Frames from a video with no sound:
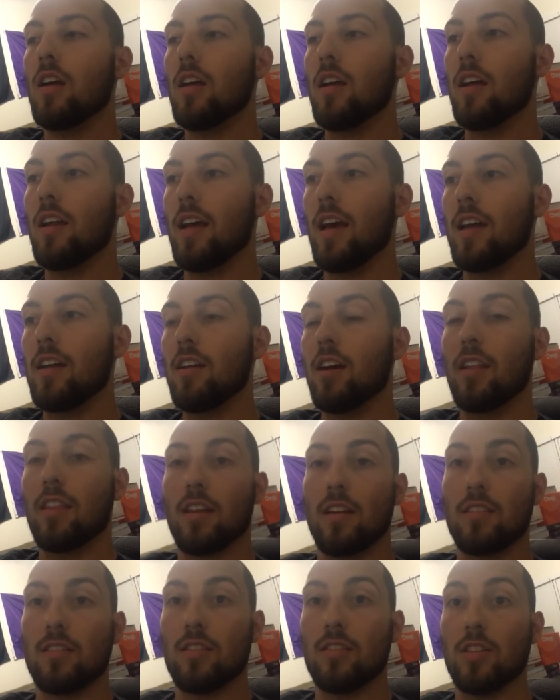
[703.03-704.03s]
it had
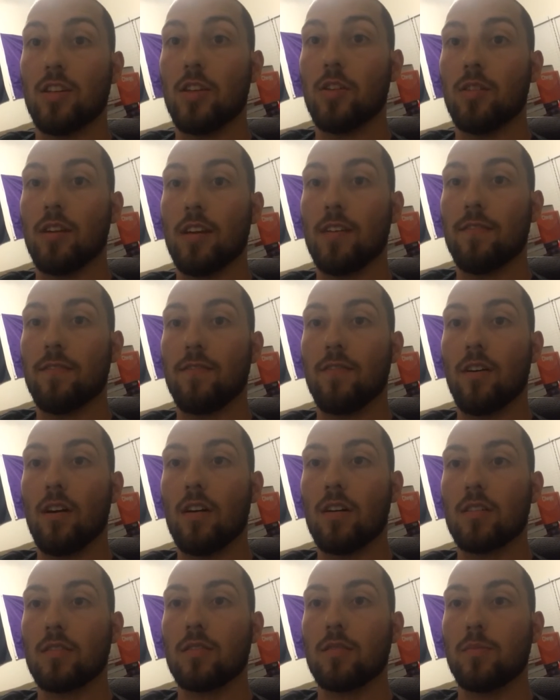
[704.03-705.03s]
nothing to do if
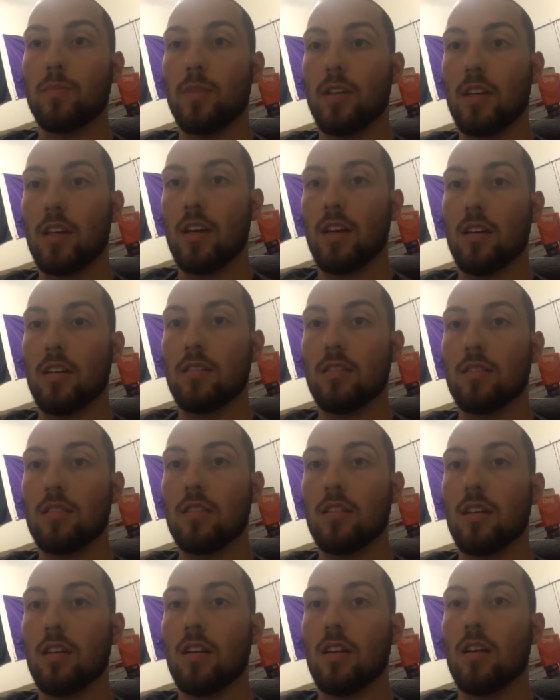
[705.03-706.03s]
false because
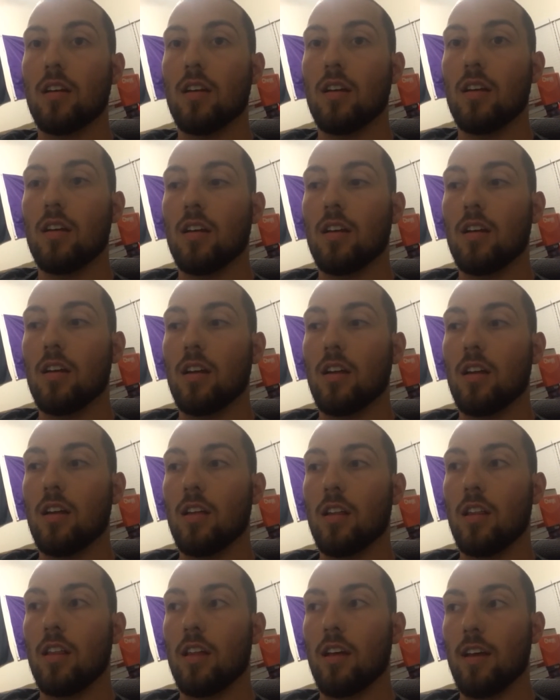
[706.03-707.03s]

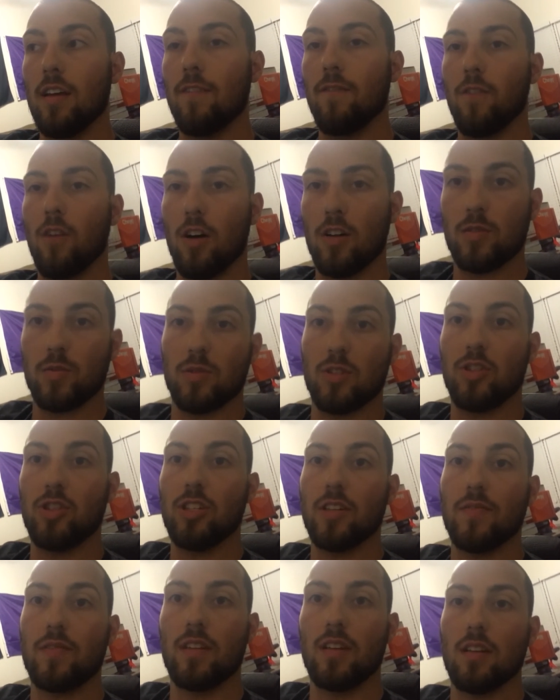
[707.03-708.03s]
the if false was
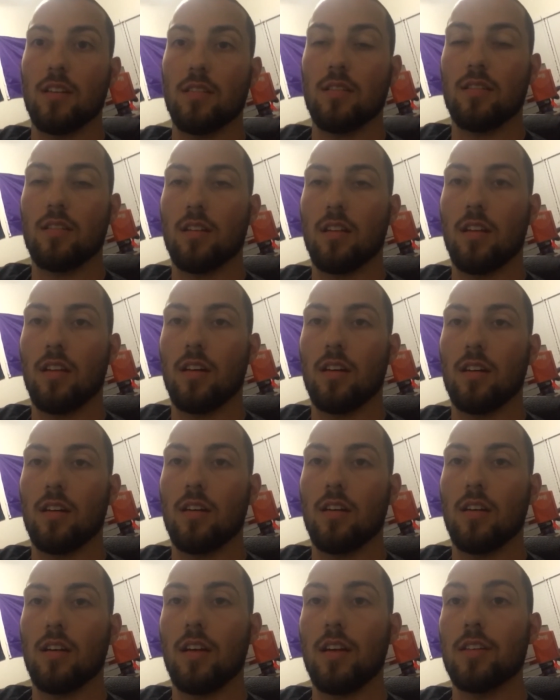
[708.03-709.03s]
shifted into
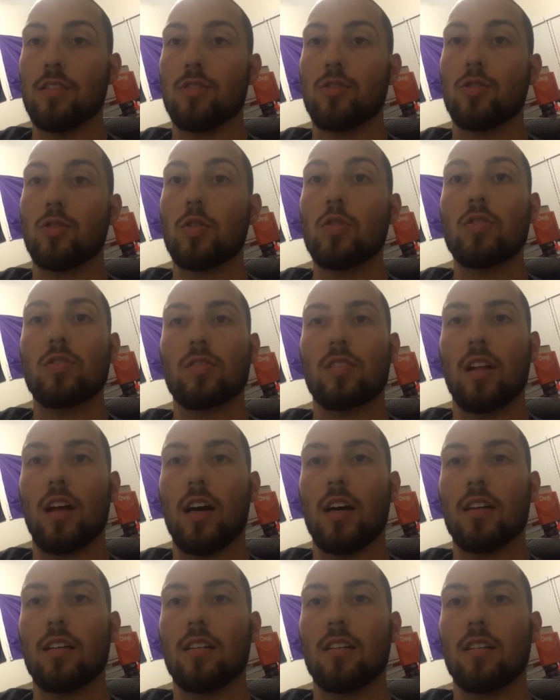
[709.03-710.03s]
the is true
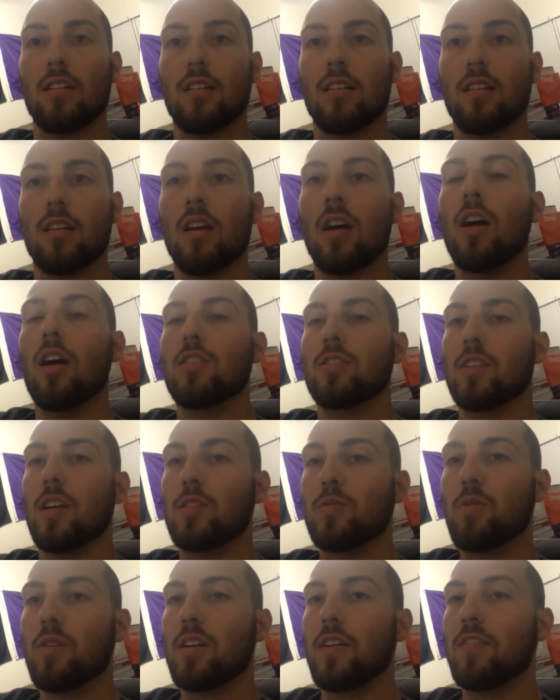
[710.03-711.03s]
slot. So
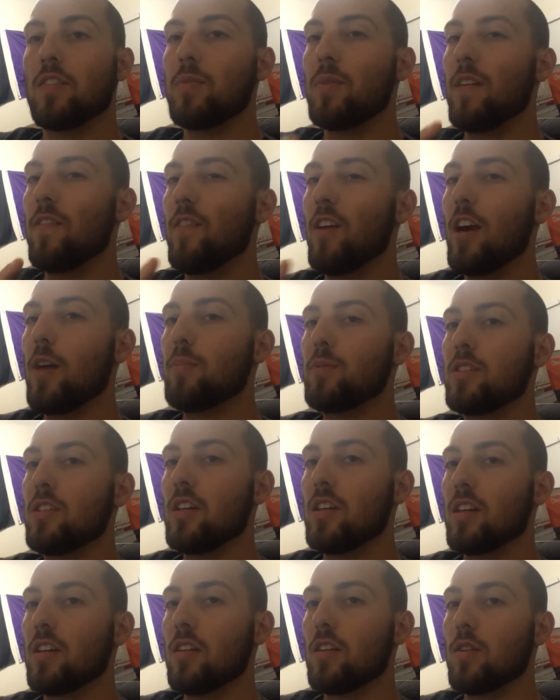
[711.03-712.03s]
that's why you have to be very
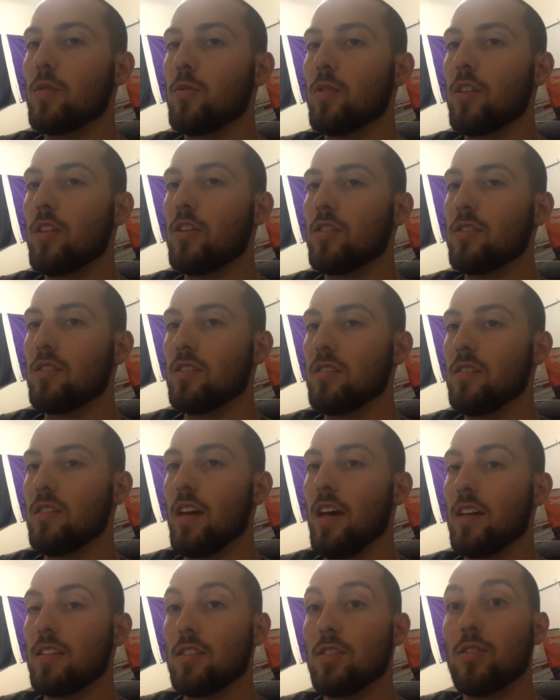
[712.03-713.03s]
particular with your
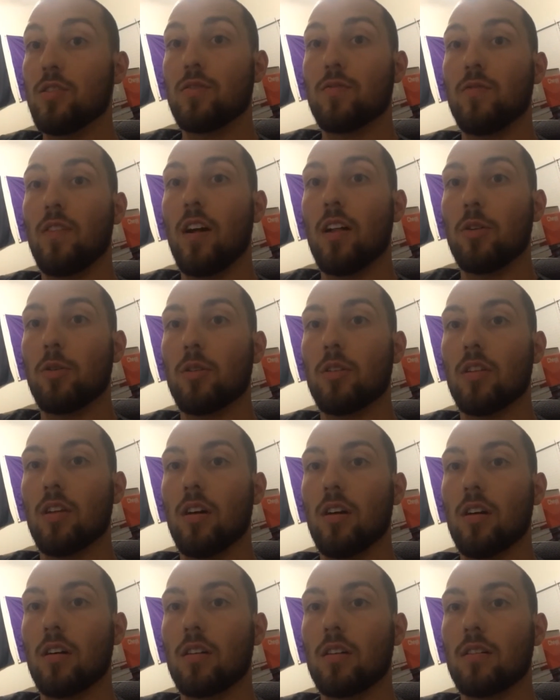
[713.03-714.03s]
syntax and just follow
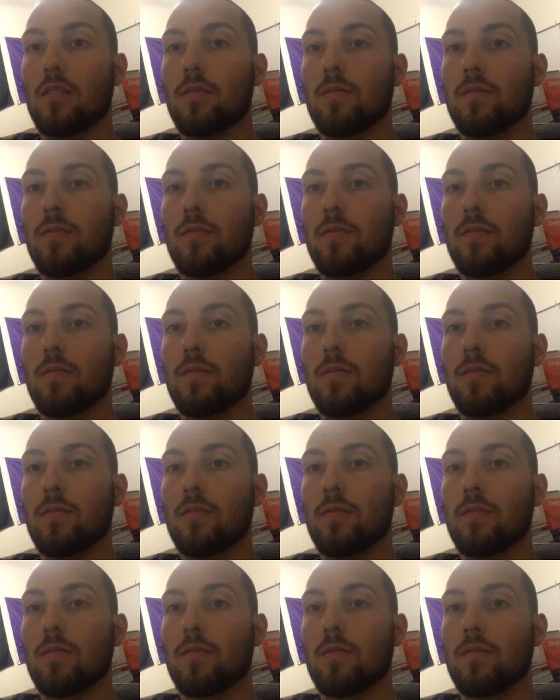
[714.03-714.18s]
along.